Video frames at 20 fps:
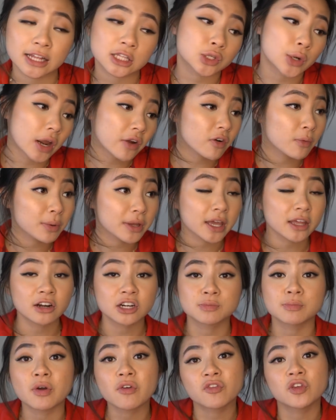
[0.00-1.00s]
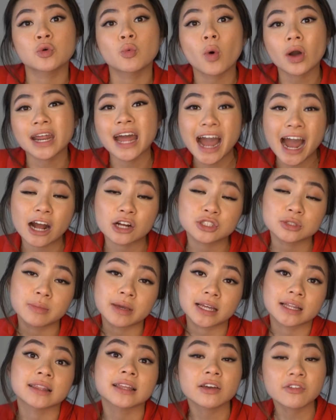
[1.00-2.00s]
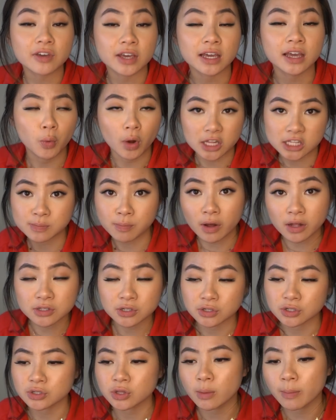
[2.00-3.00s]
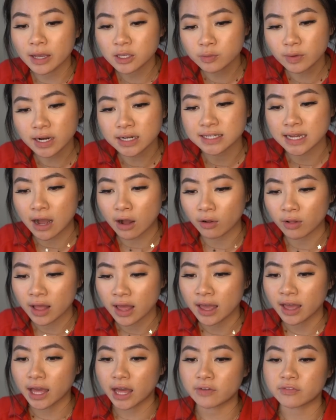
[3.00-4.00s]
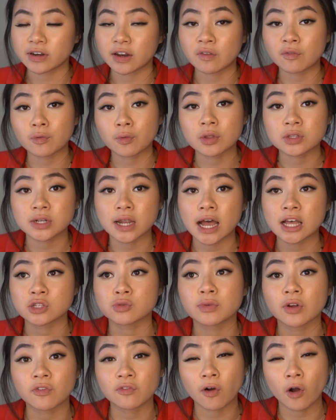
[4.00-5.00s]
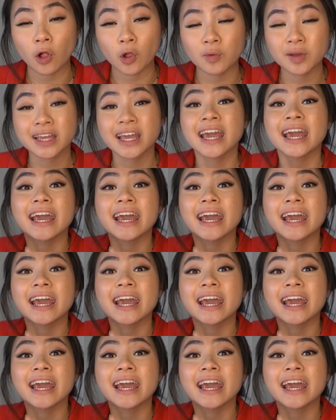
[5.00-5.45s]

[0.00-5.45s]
It's great for beginners, but if you want to actually make a living, you want sponsors. So the best way to tell if an influencer has a real following